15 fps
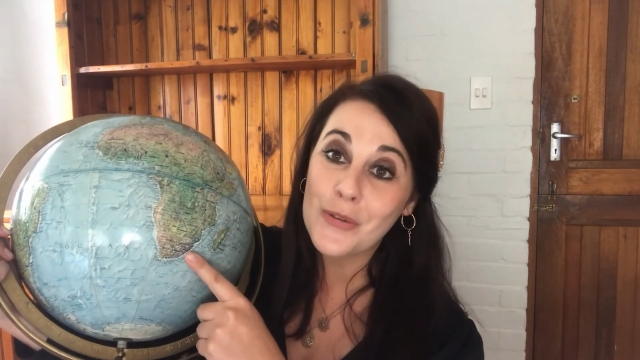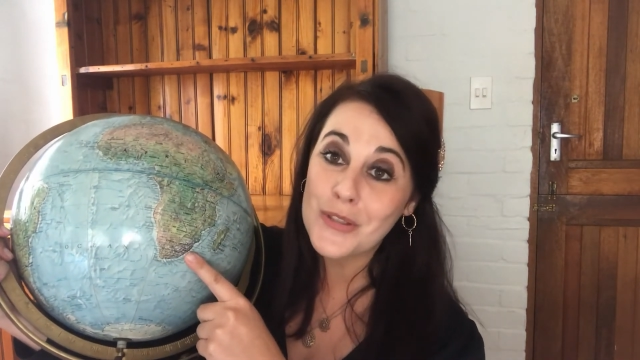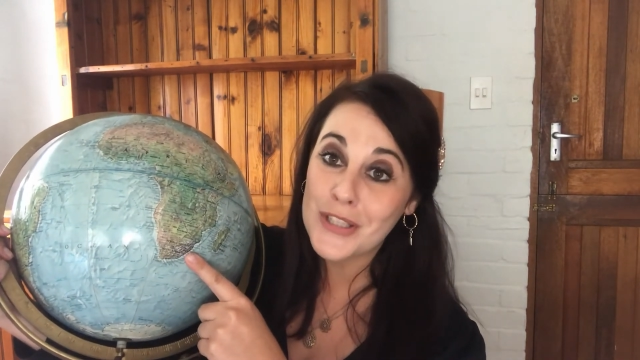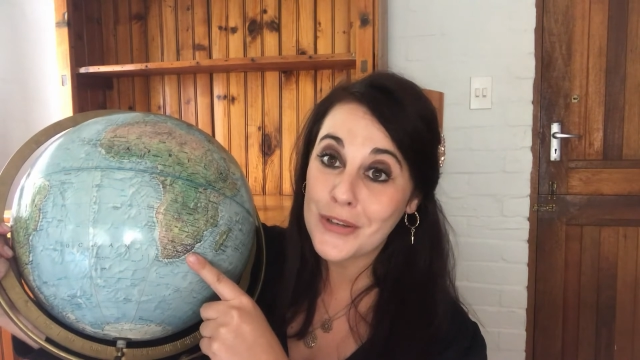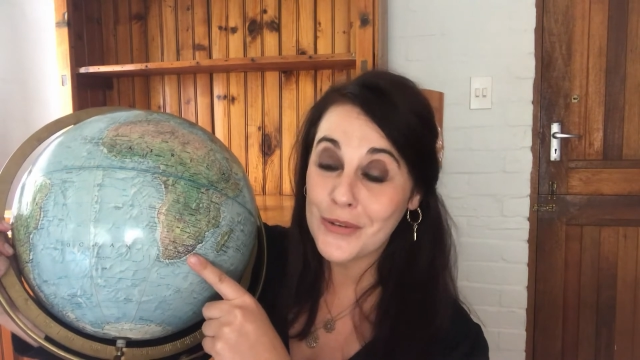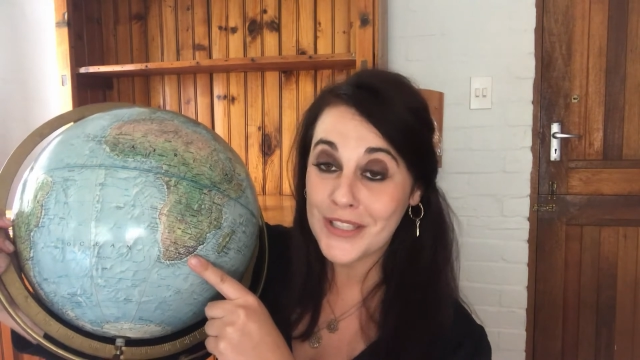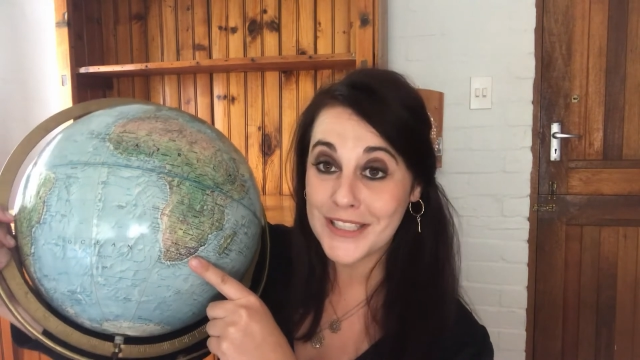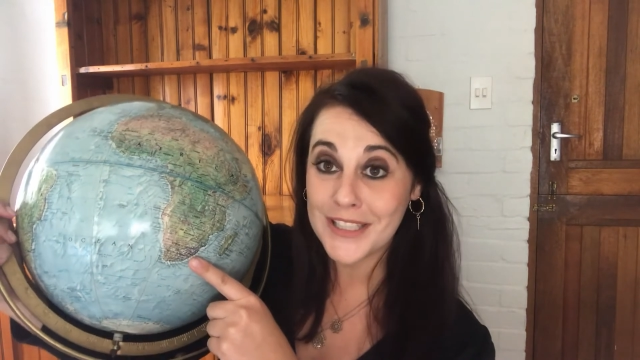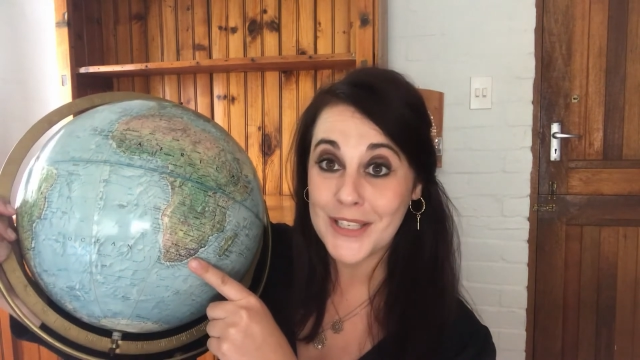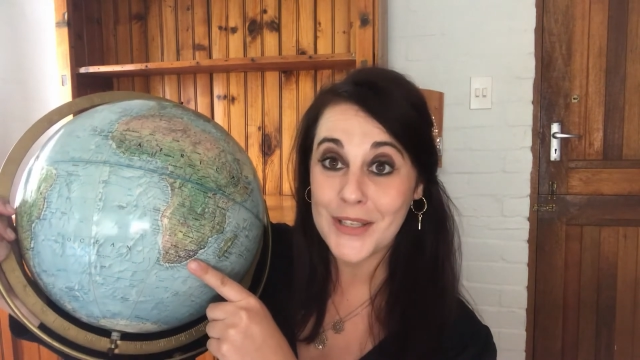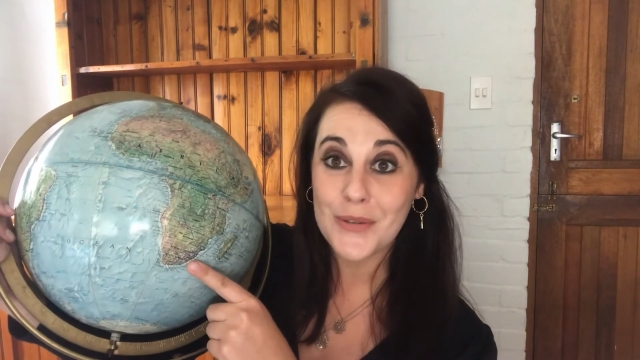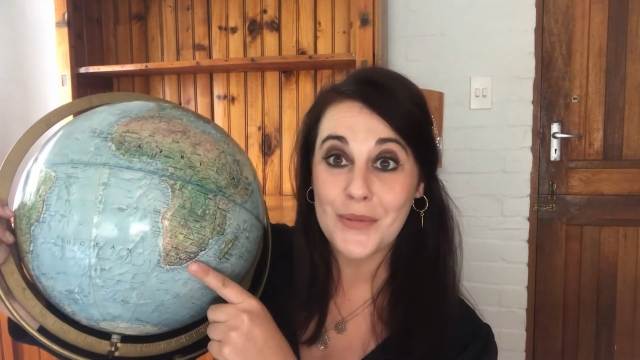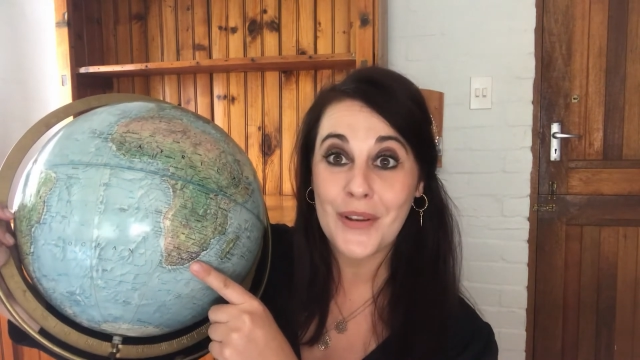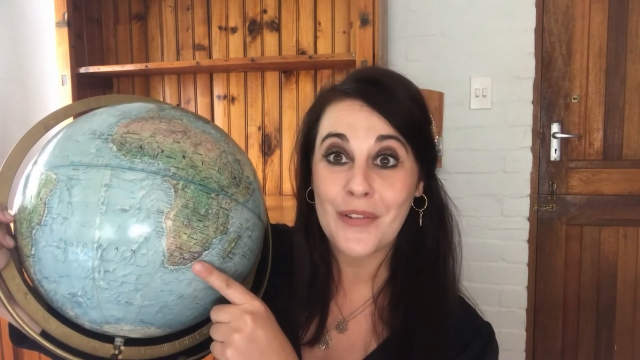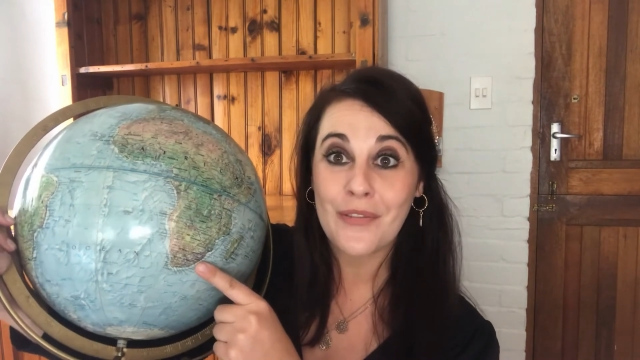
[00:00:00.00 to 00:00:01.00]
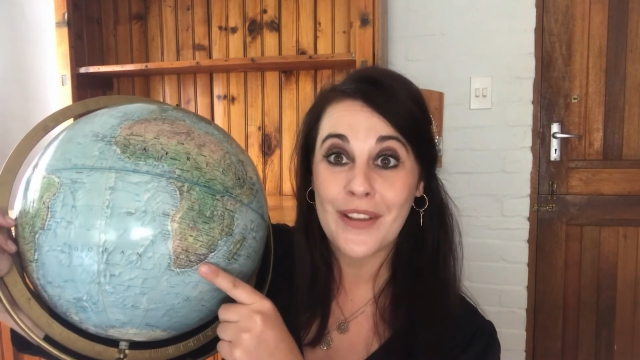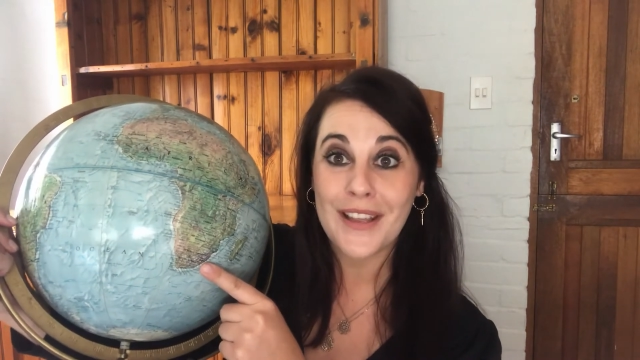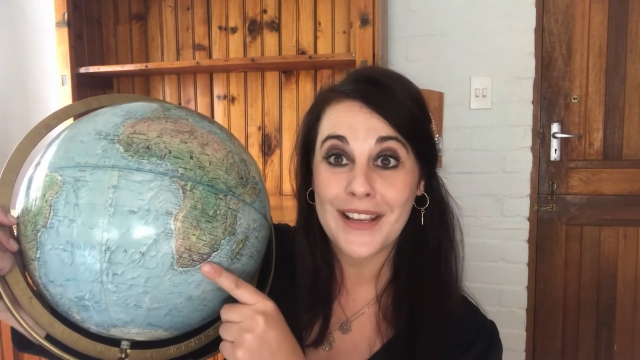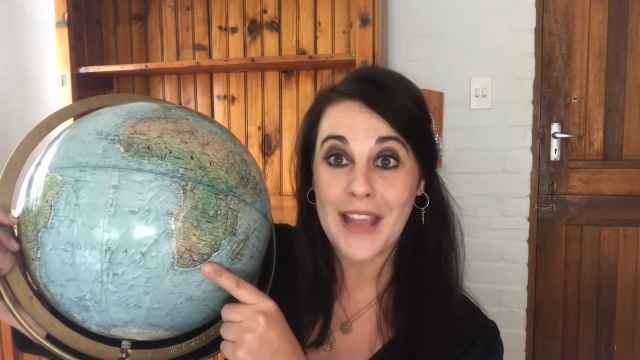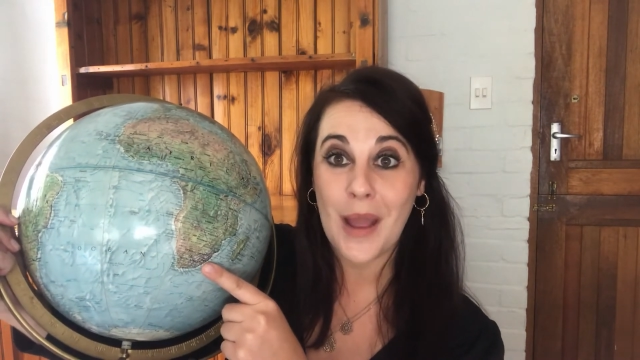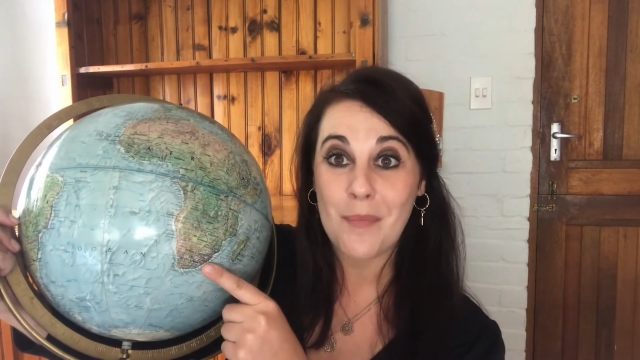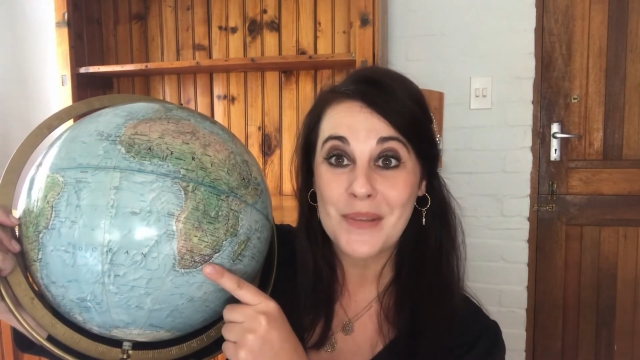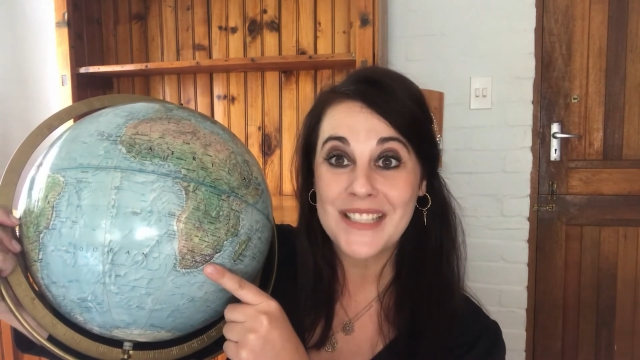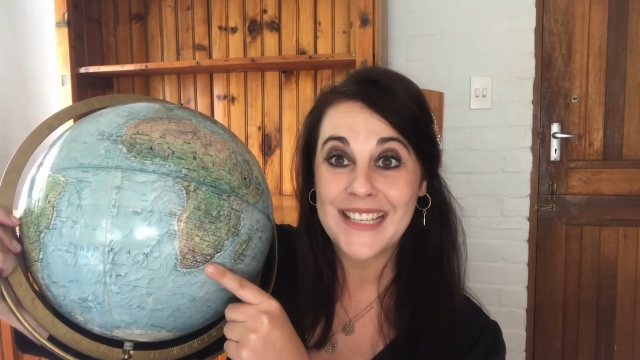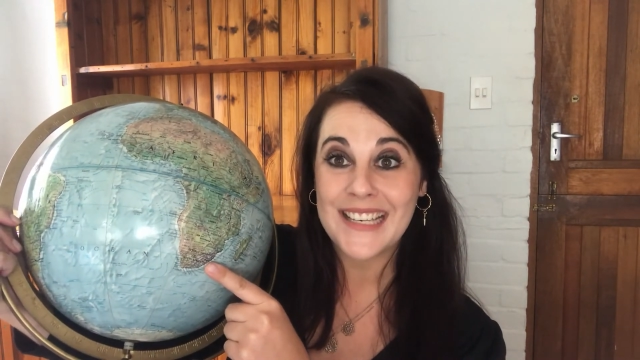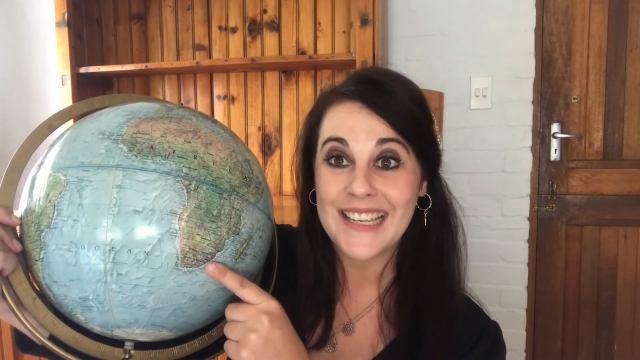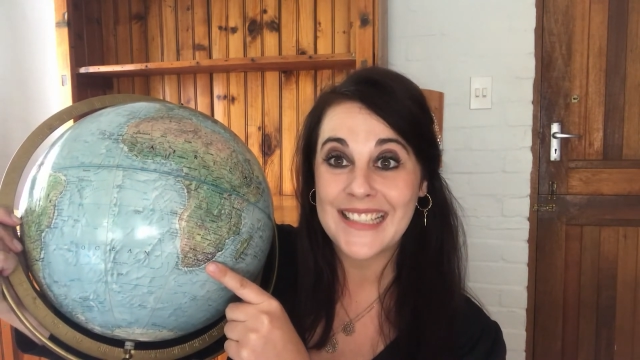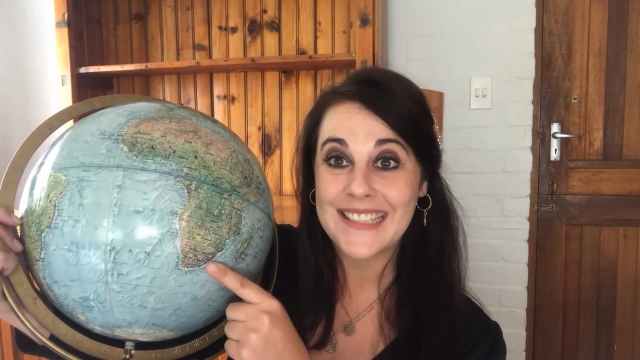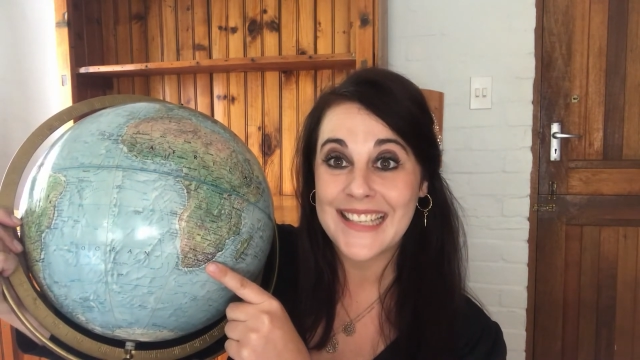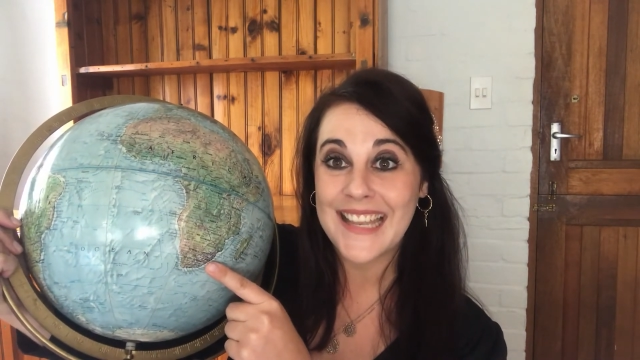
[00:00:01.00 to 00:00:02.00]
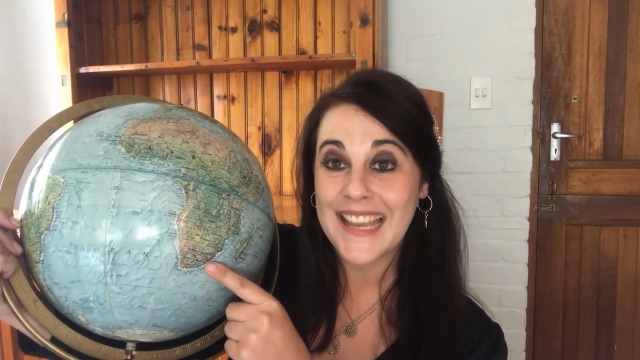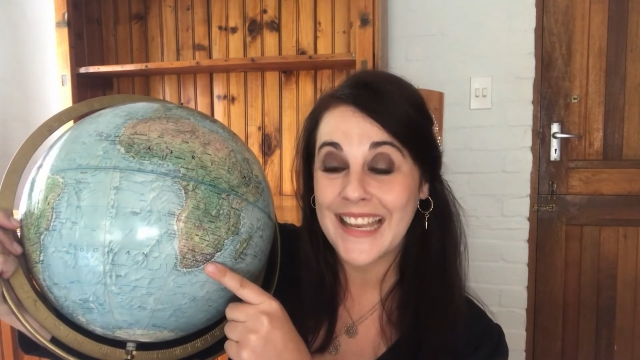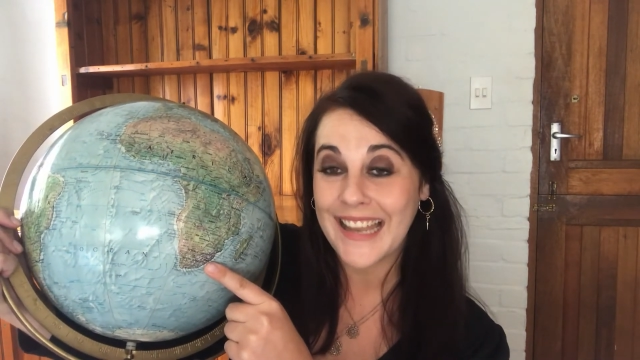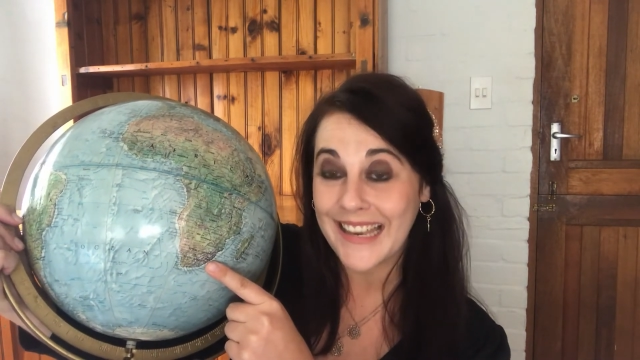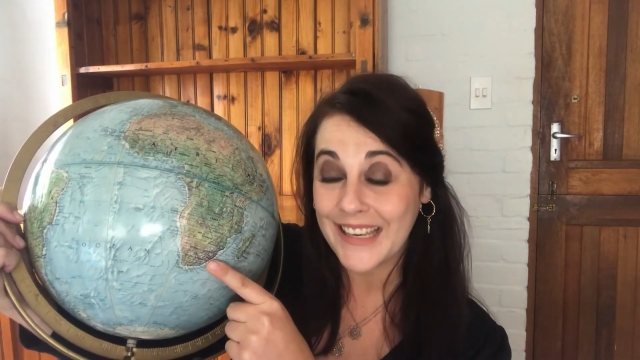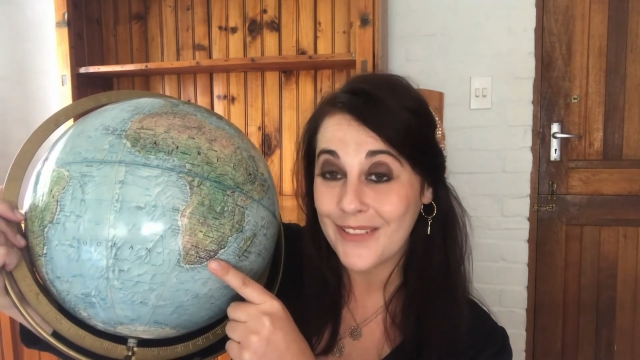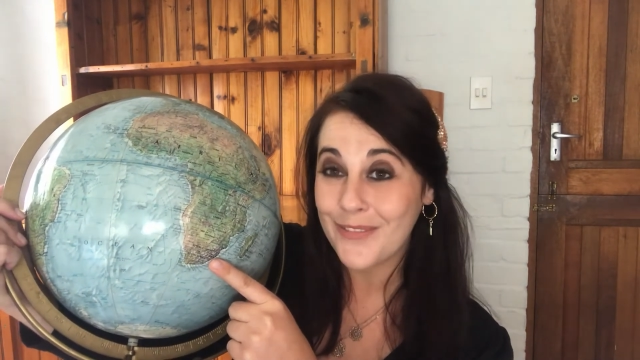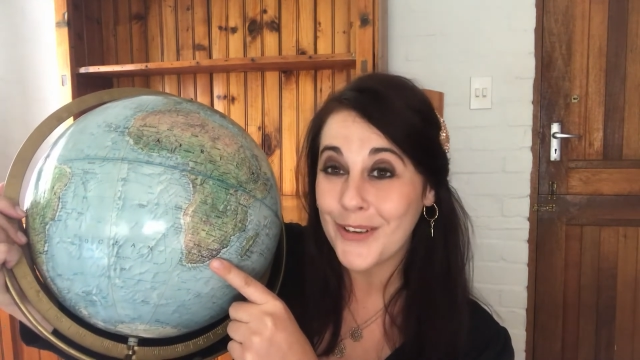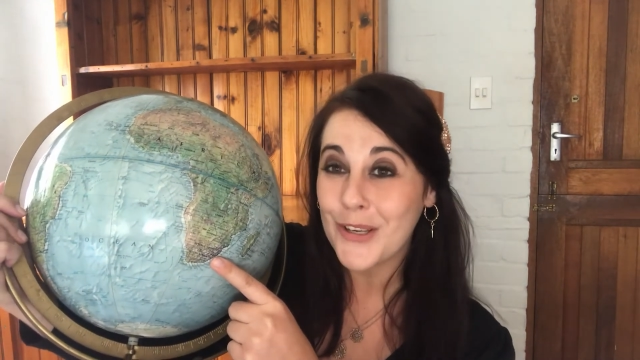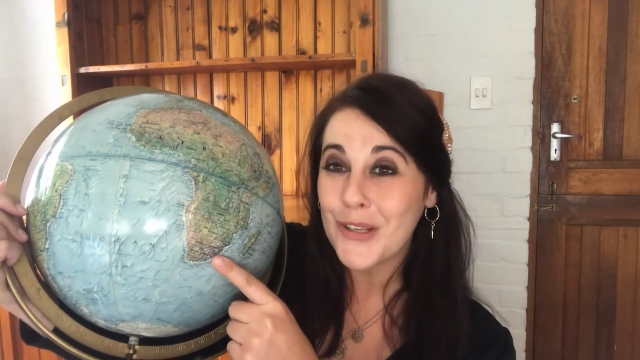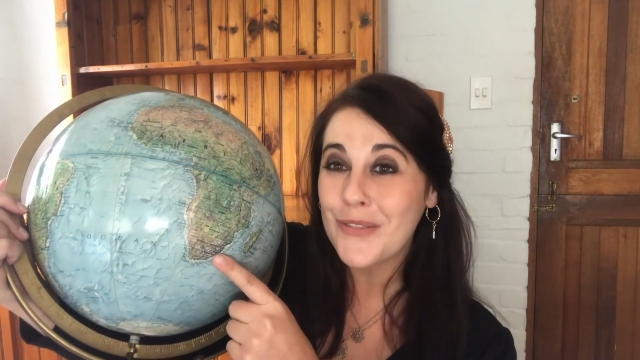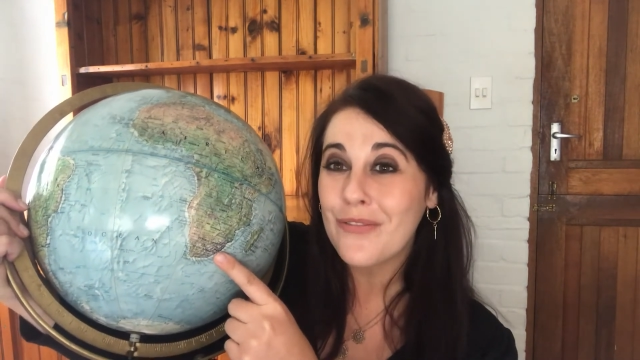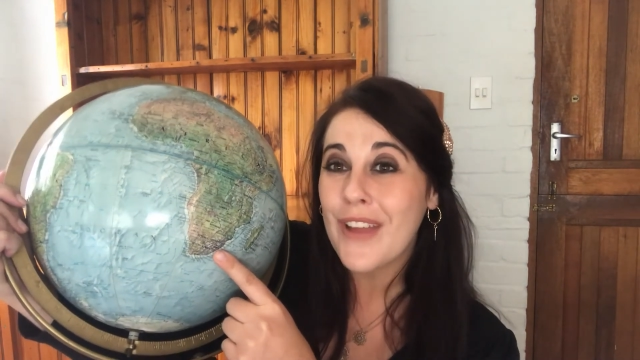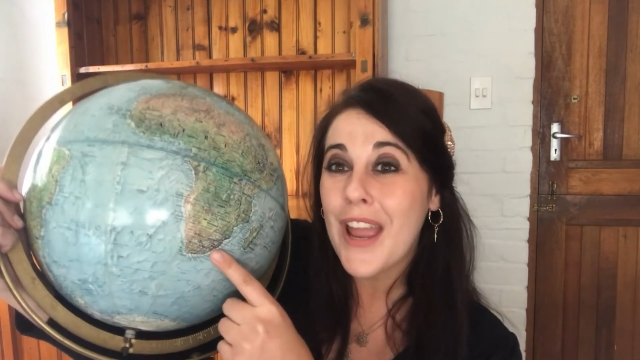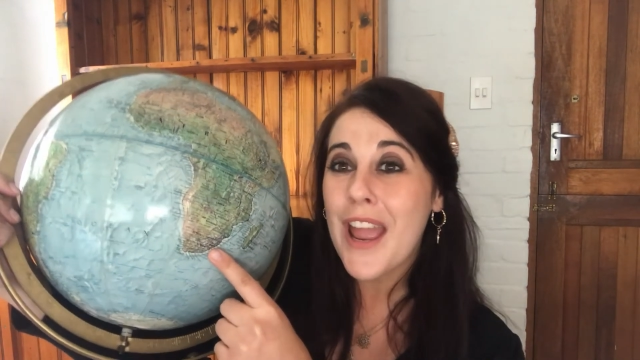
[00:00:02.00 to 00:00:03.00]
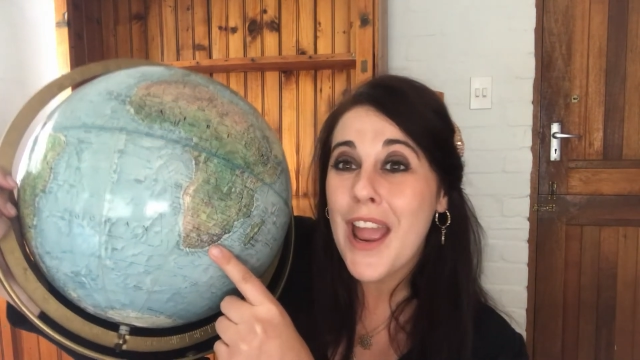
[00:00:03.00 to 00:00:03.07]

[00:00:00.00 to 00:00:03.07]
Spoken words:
also written with a capital letter. And if you look